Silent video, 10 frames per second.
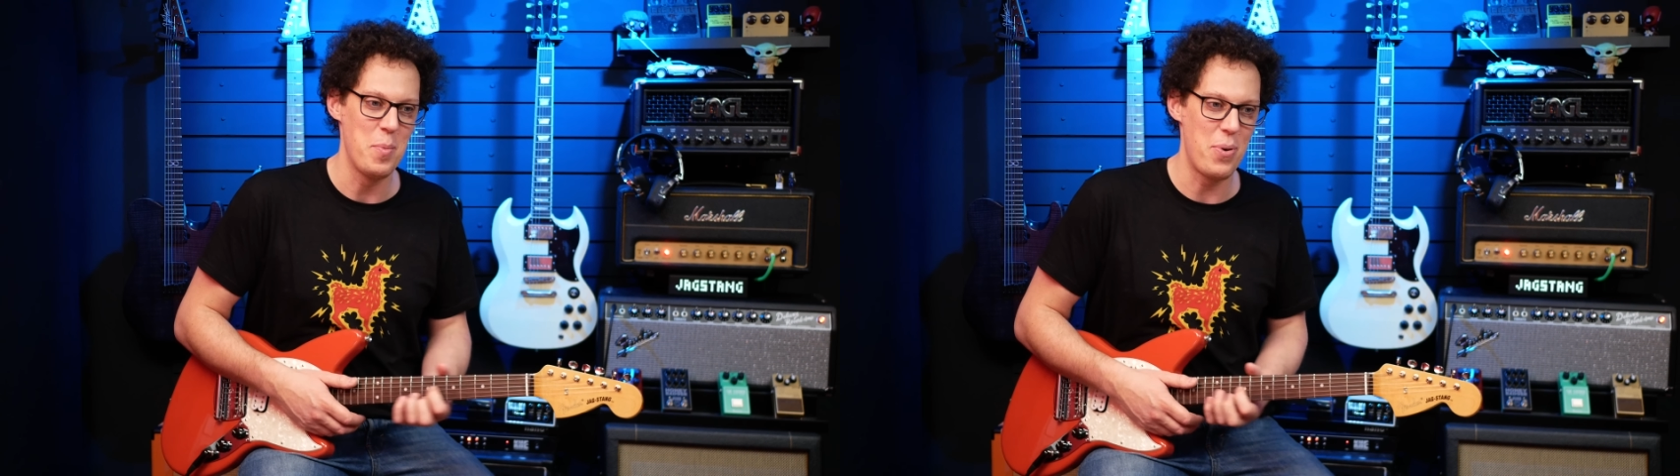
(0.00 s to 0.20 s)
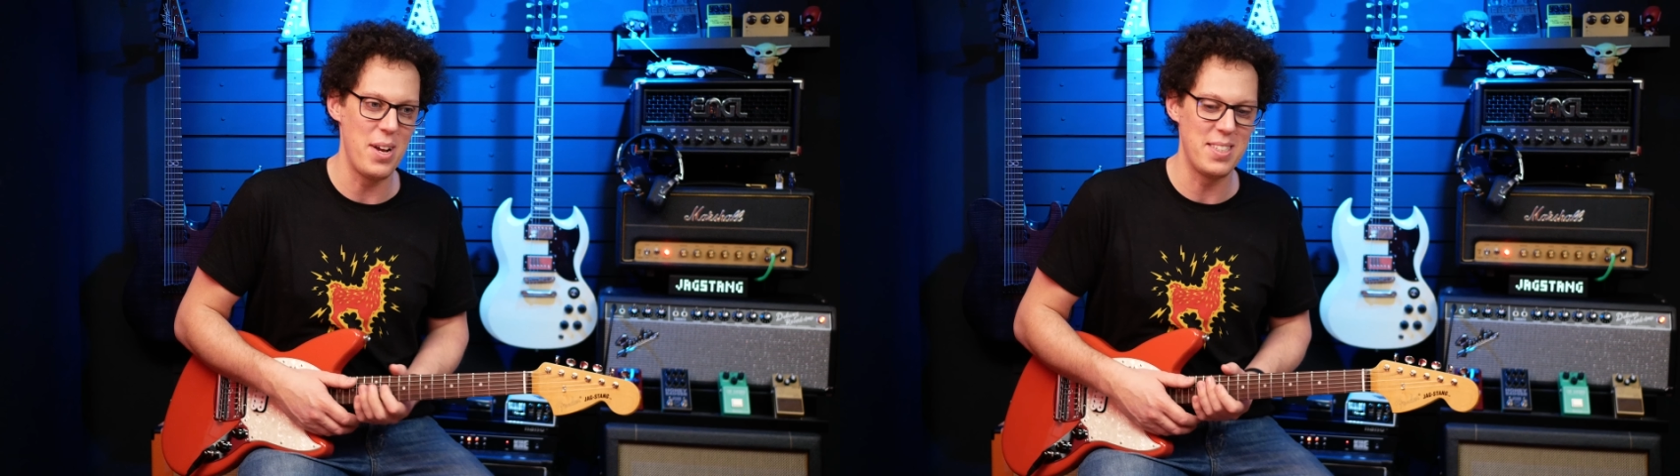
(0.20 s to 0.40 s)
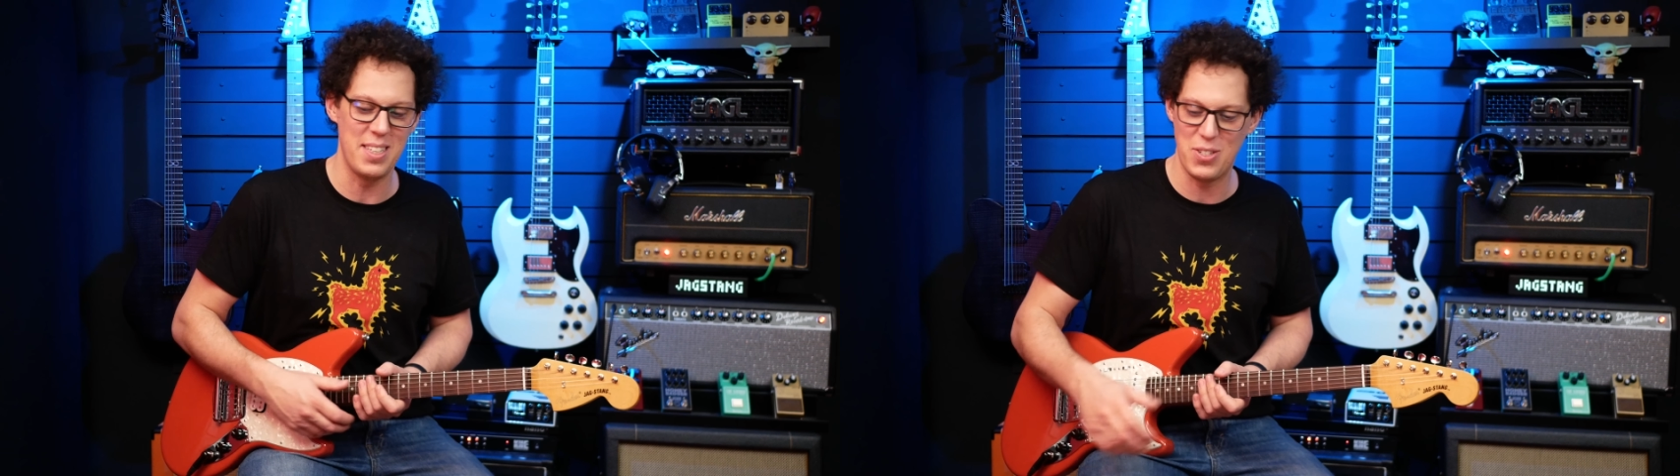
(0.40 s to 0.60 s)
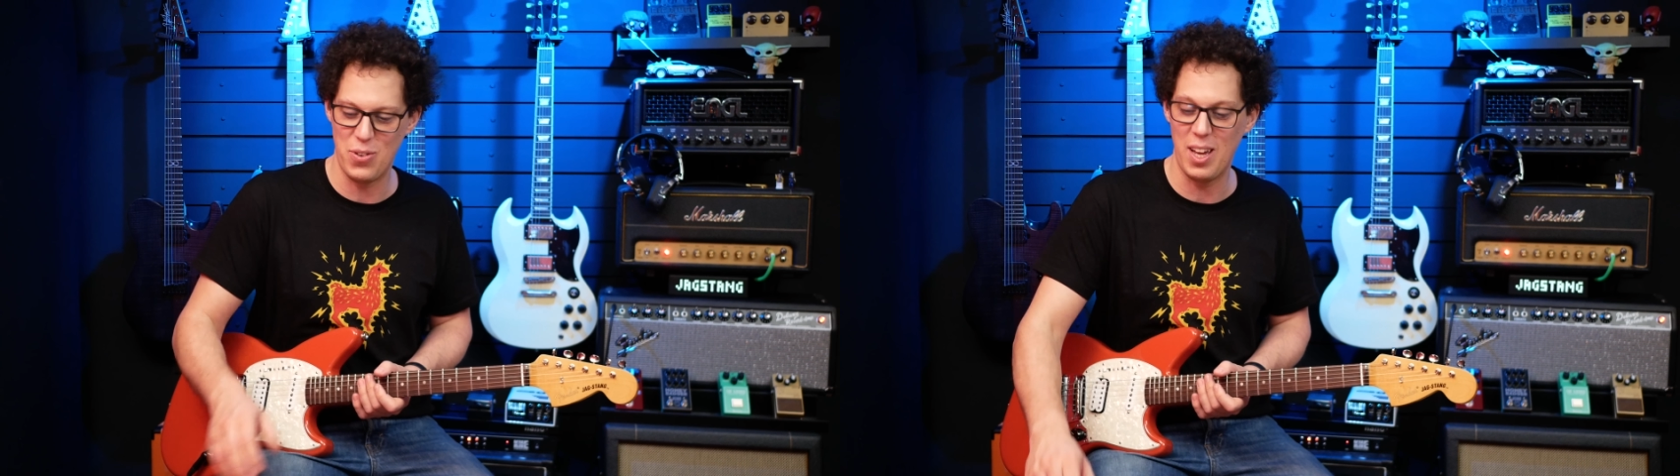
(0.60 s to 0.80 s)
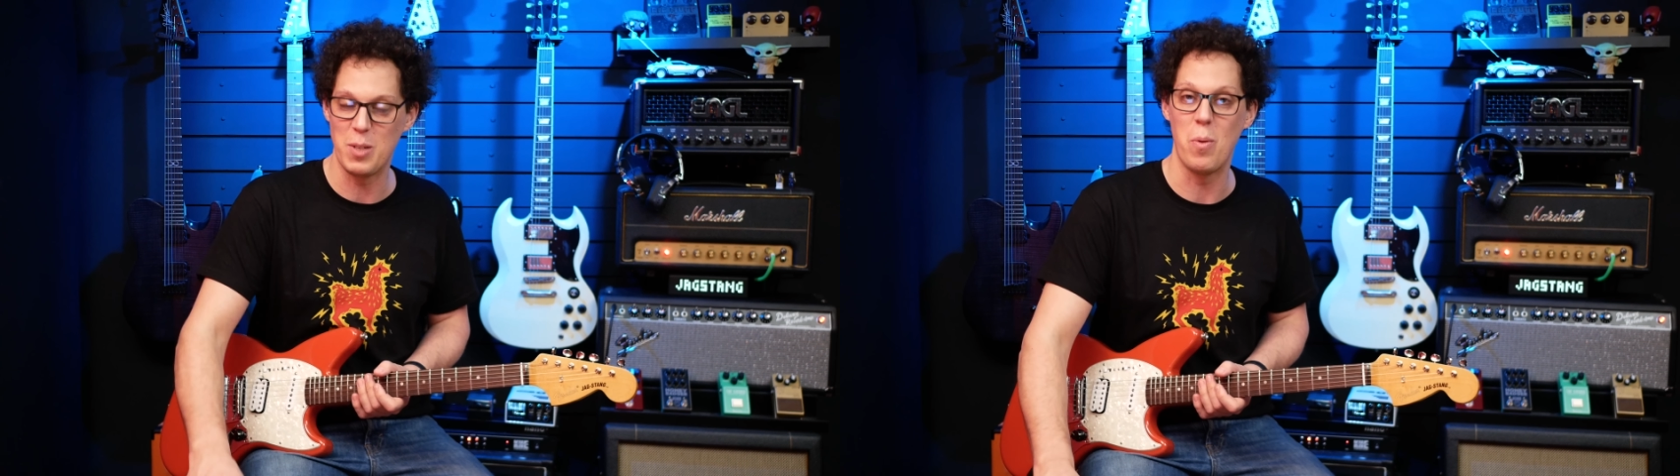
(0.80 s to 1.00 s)
press the
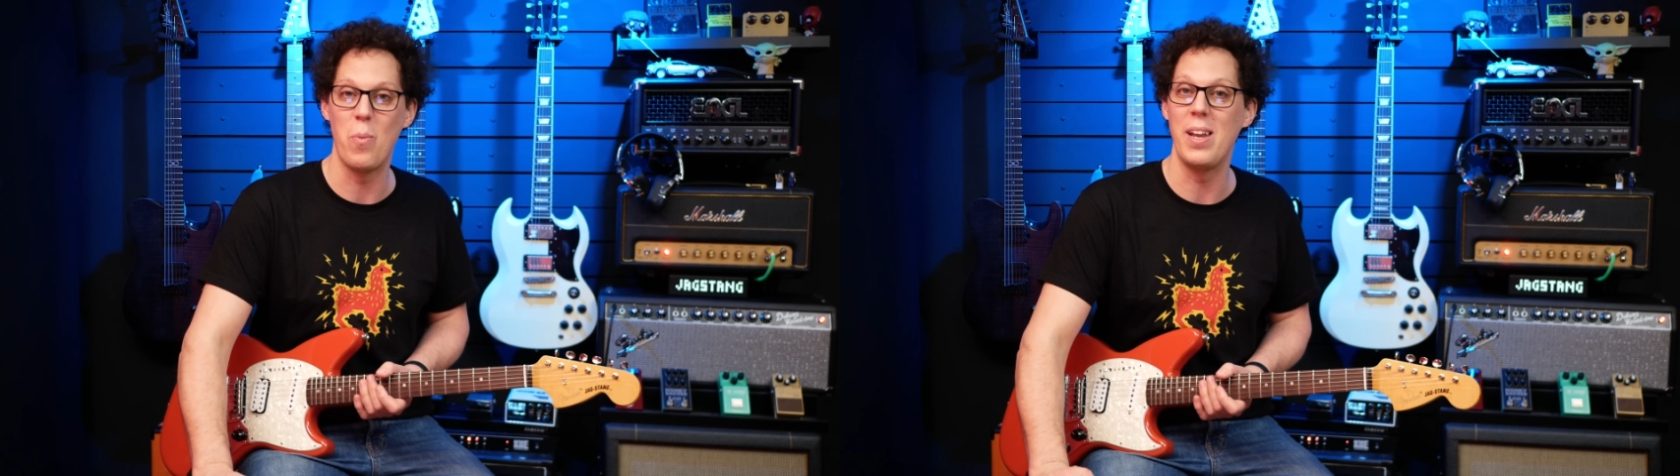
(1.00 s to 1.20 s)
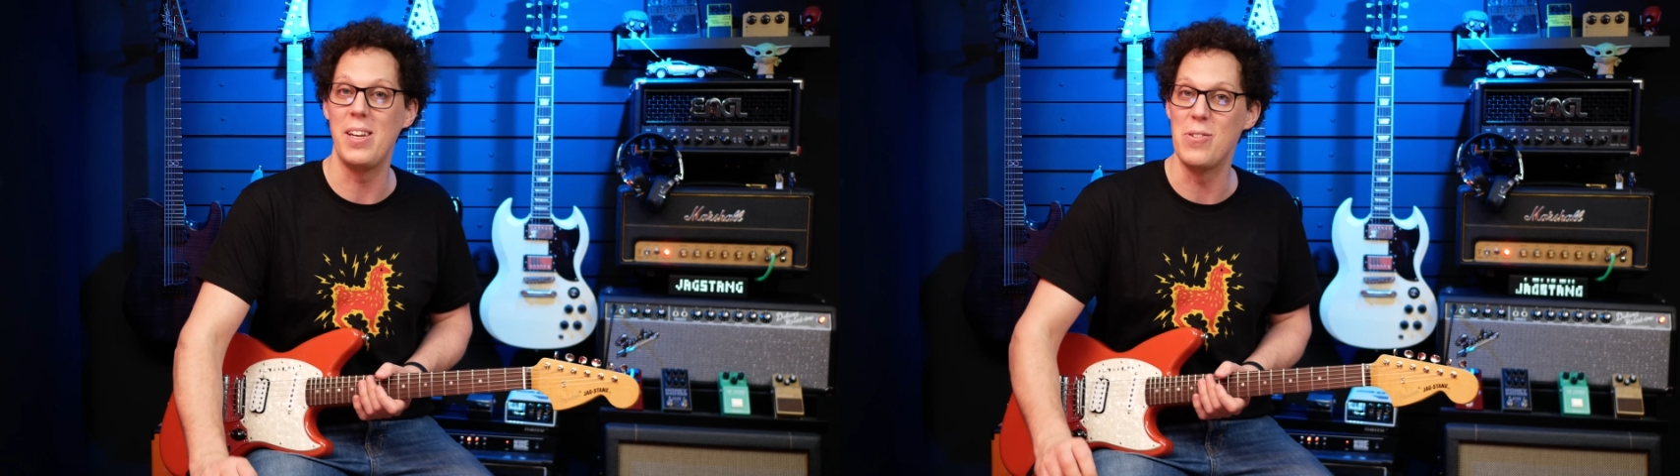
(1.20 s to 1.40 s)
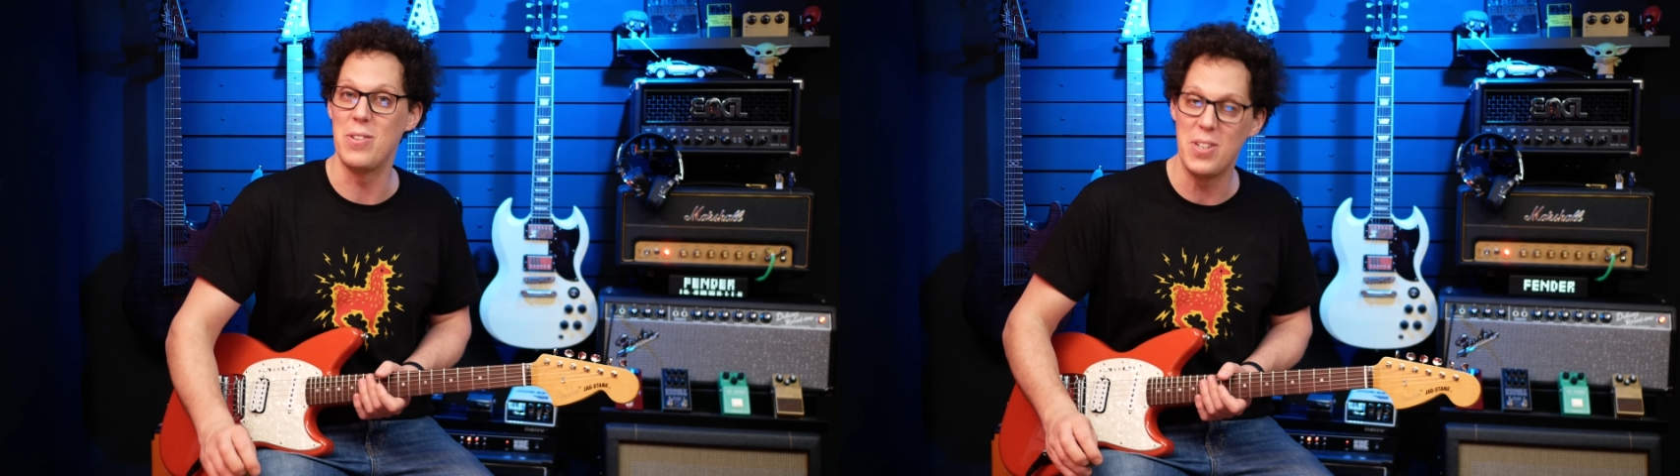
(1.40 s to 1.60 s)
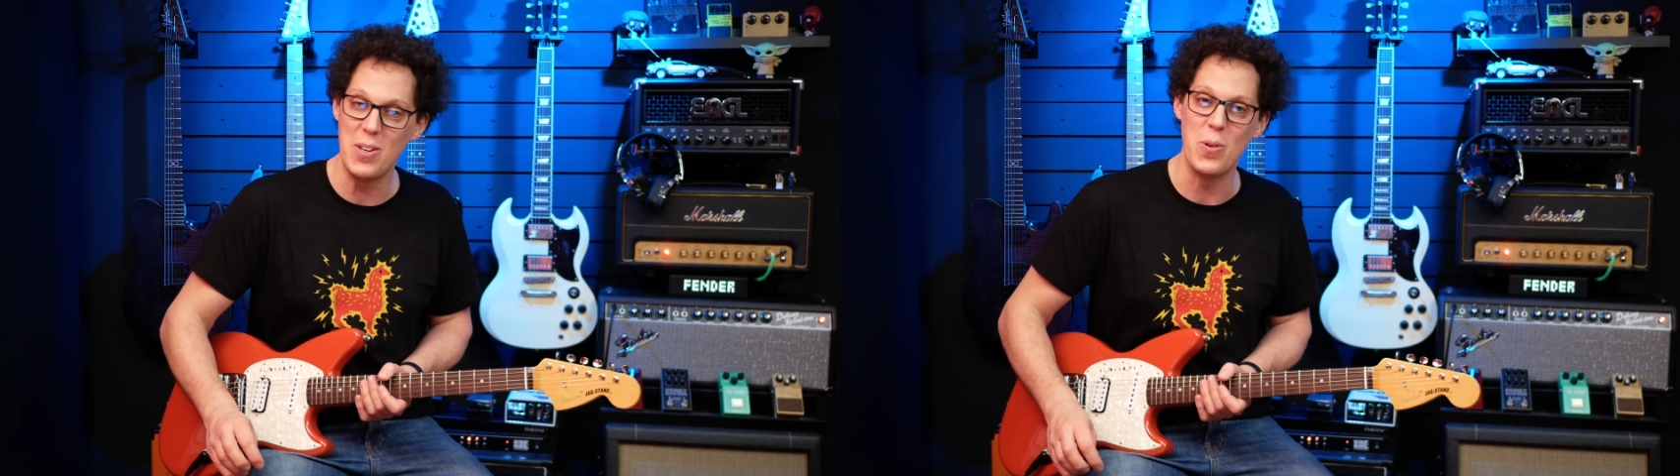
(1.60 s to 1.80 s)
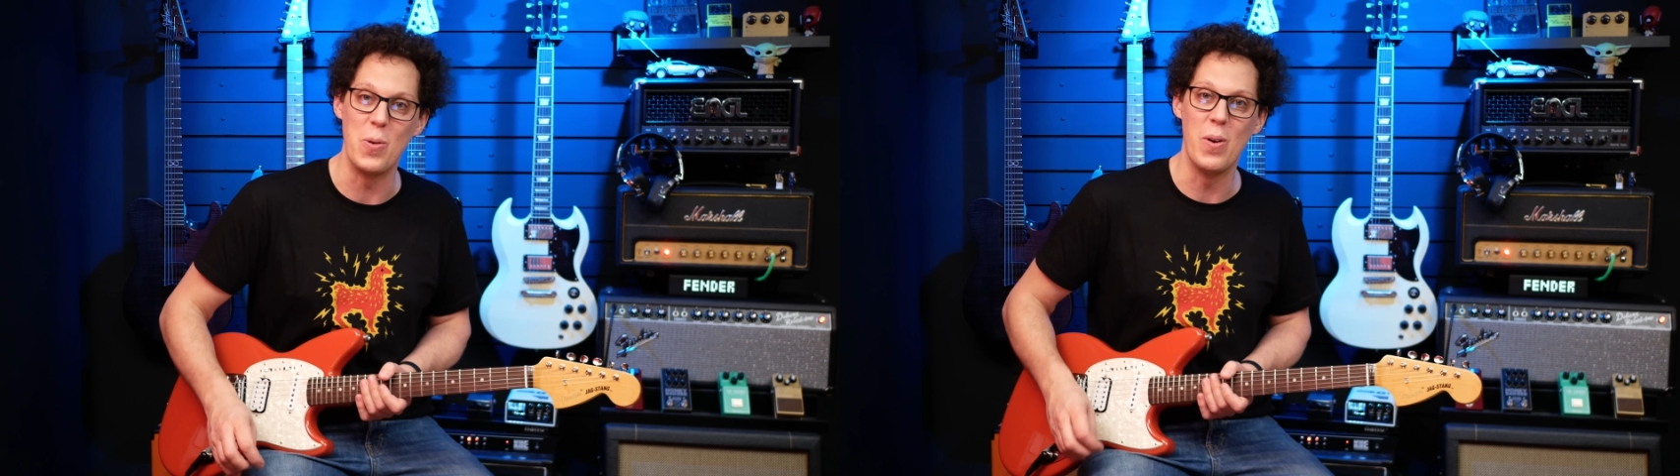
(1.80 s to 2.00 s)
strings, but when you
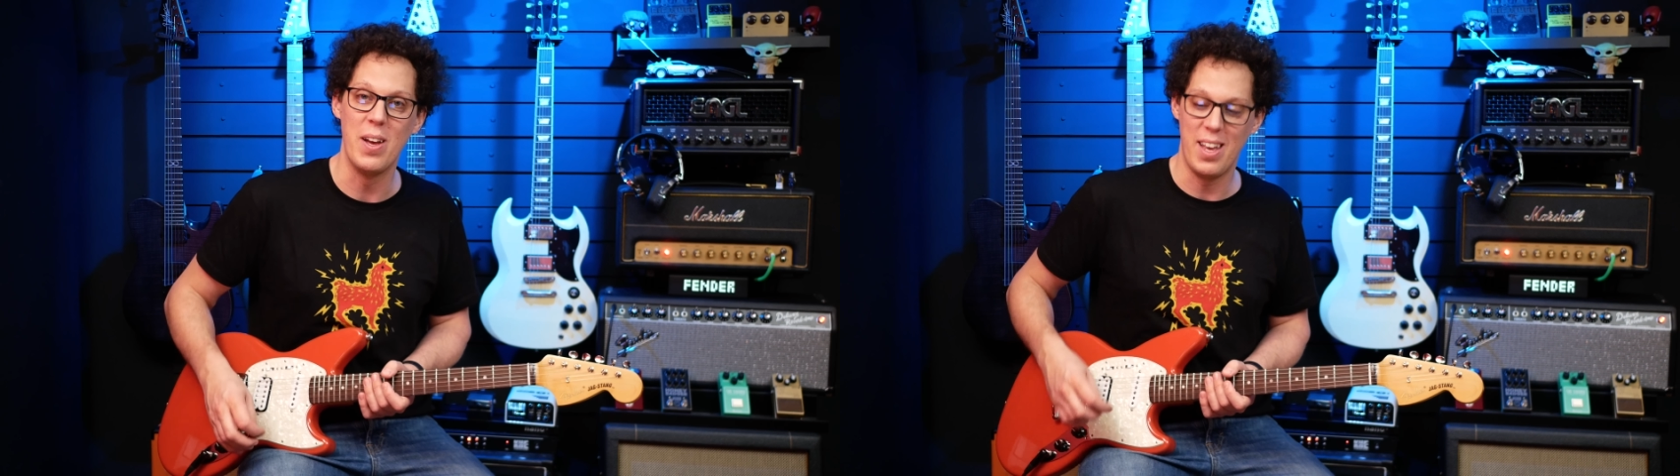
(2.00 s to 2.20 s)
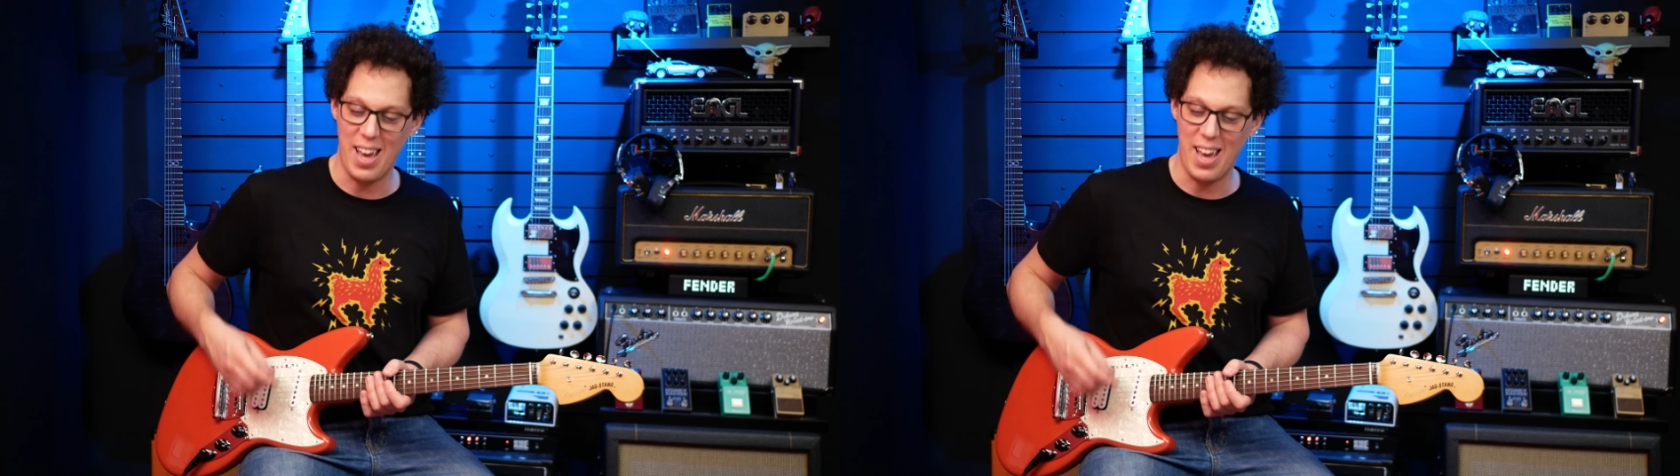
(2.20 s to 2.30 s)
do,